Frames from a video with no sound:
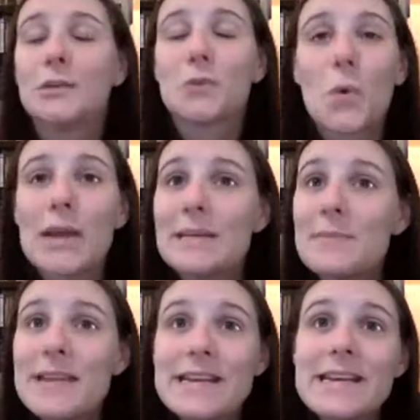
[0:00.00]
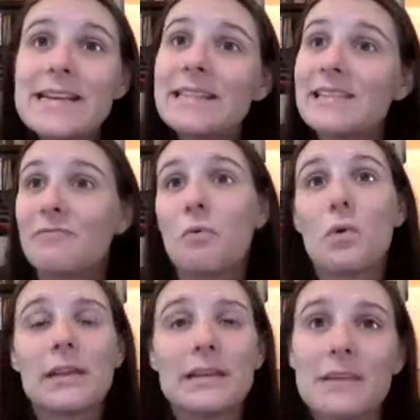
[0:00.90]
twenty minutes,
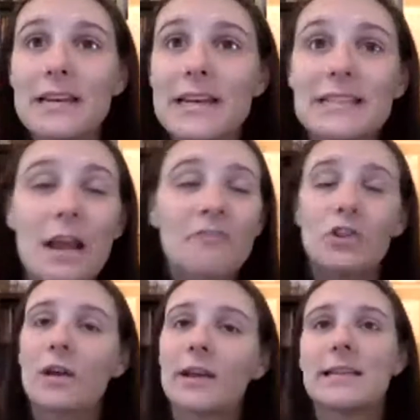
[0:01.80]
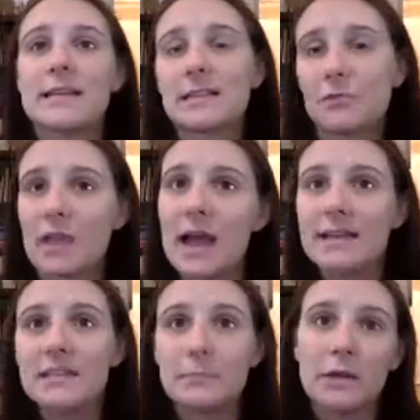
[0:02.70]
forty minutes, however long it takes for the
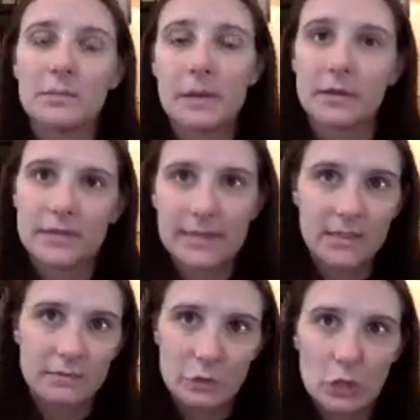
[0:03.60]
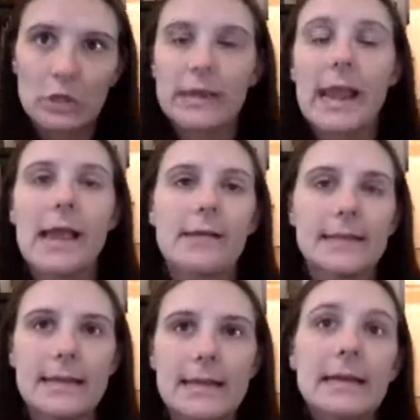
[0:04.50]
ice to melt, depending on the size of your dog
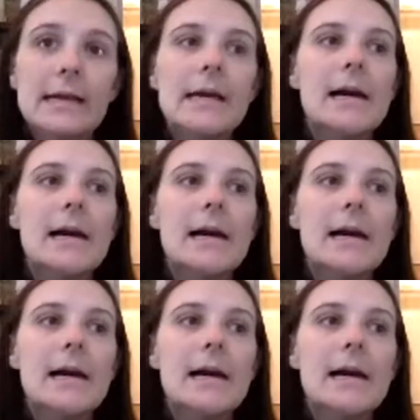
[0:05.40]
and the